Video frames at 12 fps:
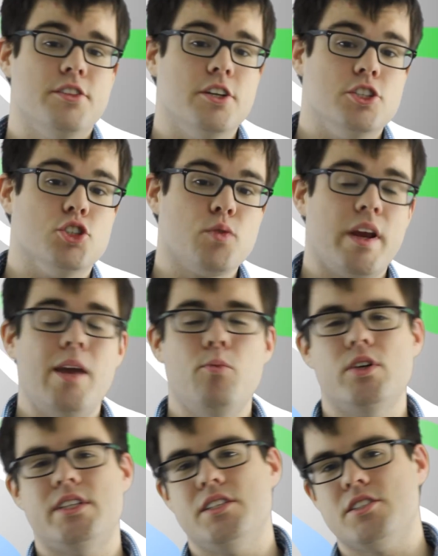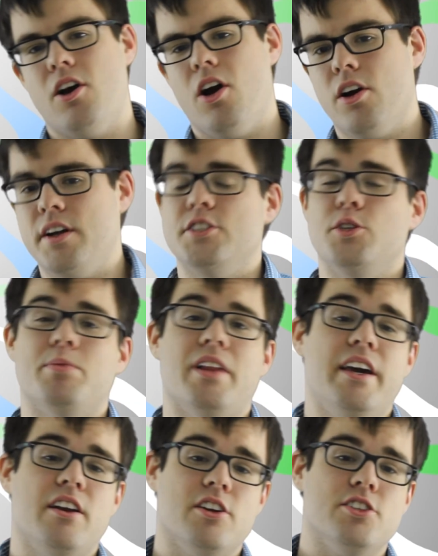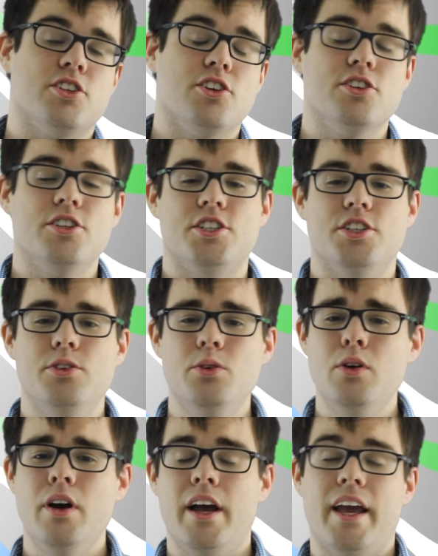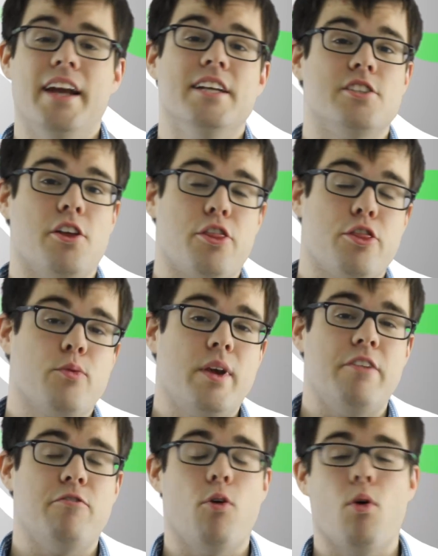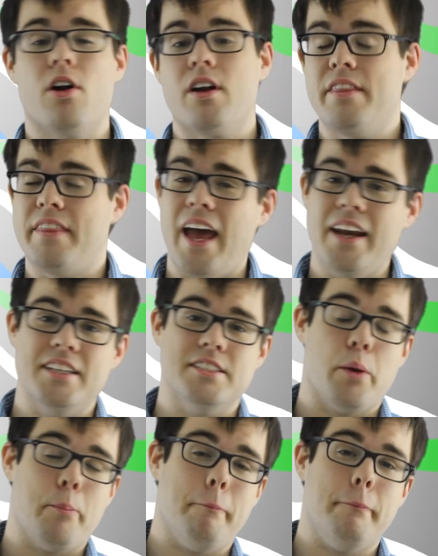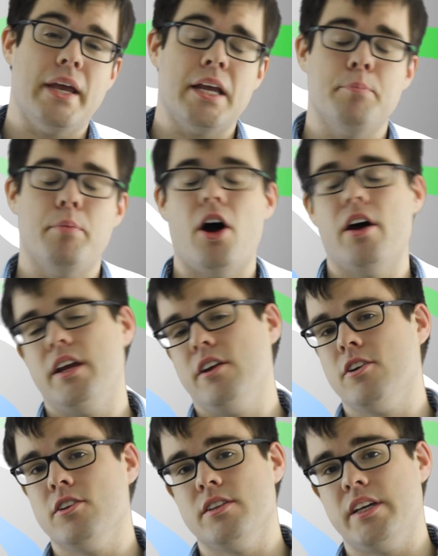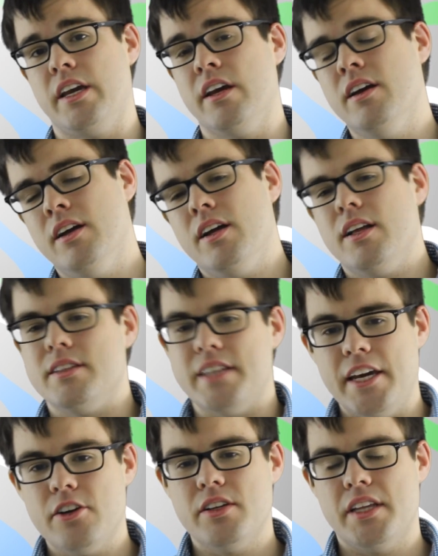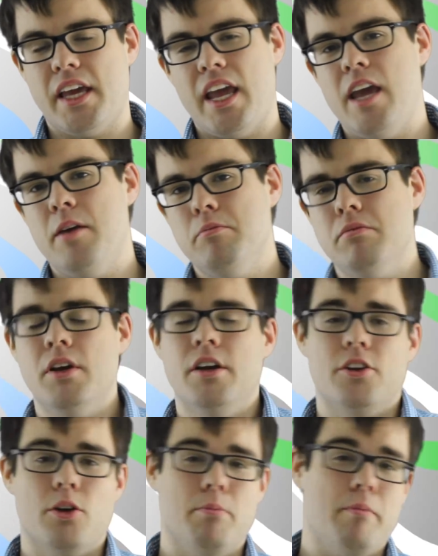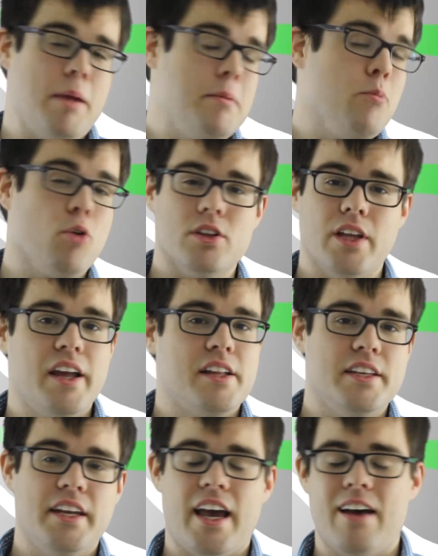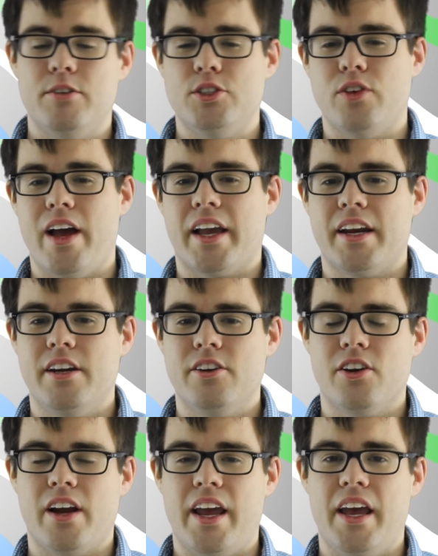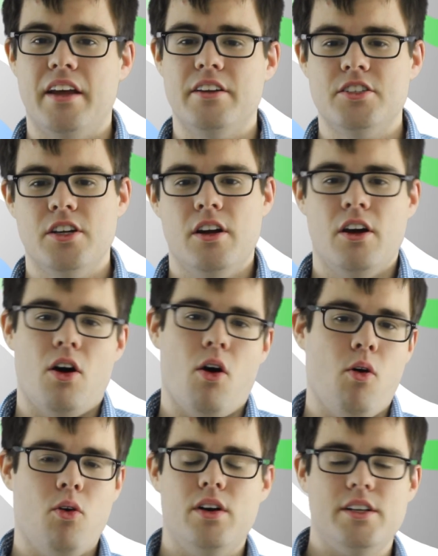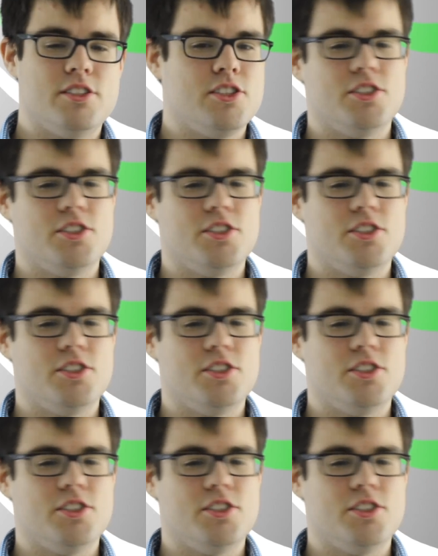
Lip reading: the dream with this card is you play it on turn 2, and it's a 3/4. That is a big body early. Later in the game, you're maybe more likely to have a dragon in your hand, or it's